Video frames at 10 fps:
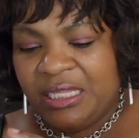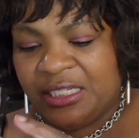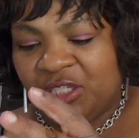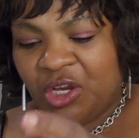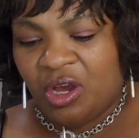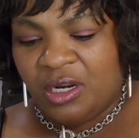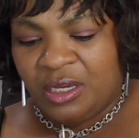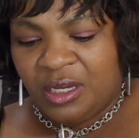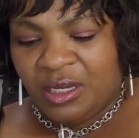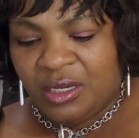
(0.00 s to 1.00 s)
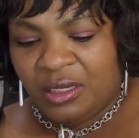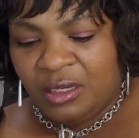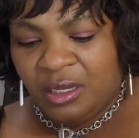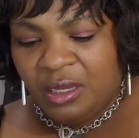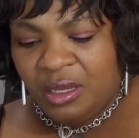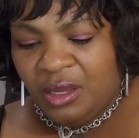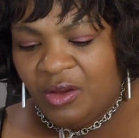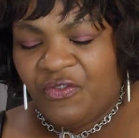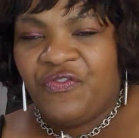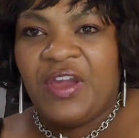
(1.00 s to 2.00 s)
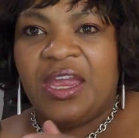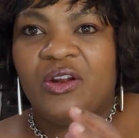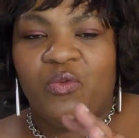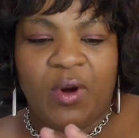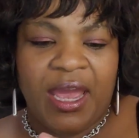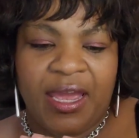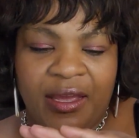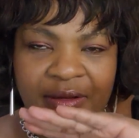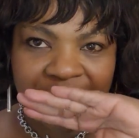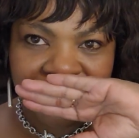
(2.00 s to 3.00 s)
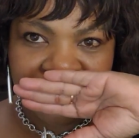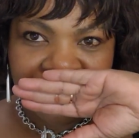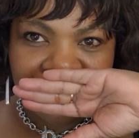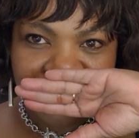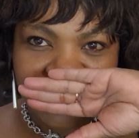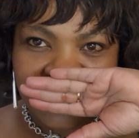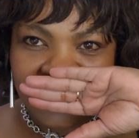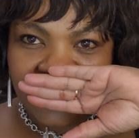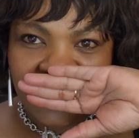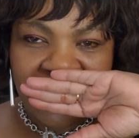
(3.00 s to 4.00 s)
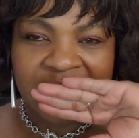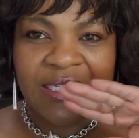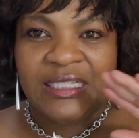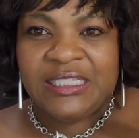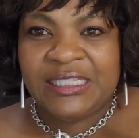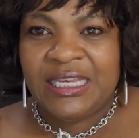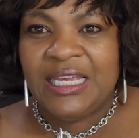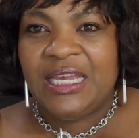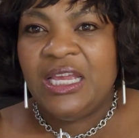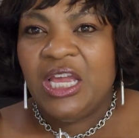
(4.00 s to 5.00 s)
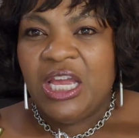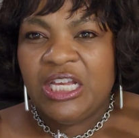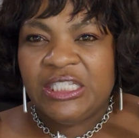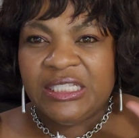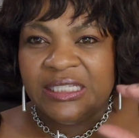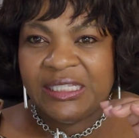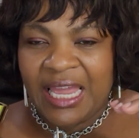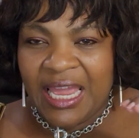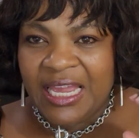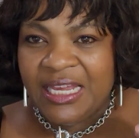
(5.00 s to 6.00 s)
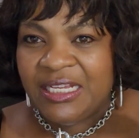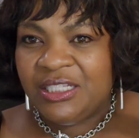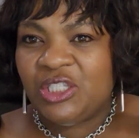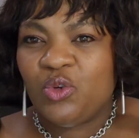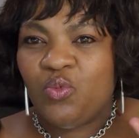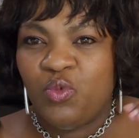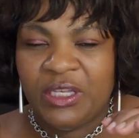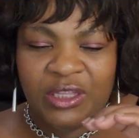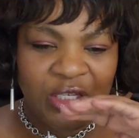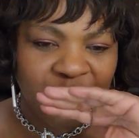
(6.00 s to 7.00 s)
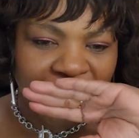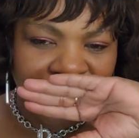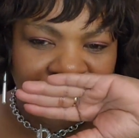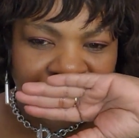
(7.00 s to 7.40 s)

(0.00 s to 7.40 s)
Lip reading: that's gonna fade away. This tea stays with you.